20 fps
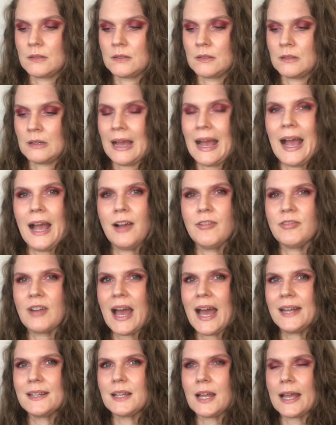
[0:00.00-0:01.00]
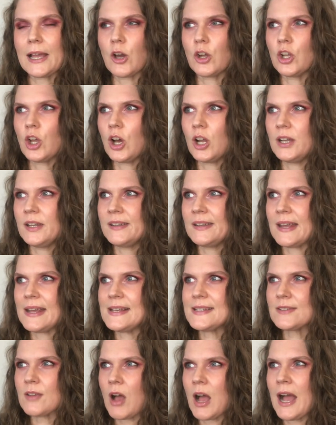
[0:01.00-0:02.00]
I have had like on holiday,
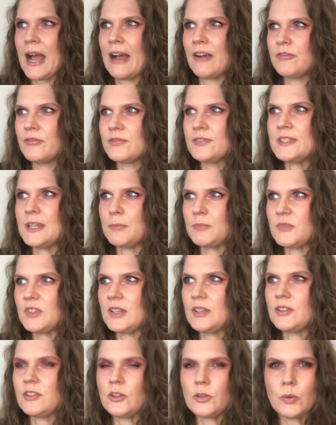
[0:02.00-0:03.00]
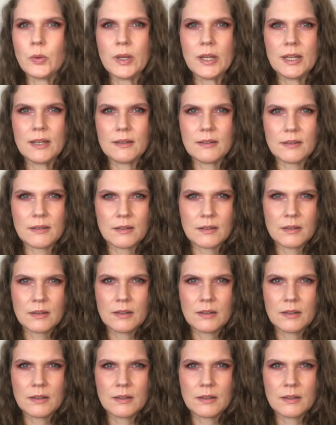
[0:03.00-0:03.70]
so I have dipped into it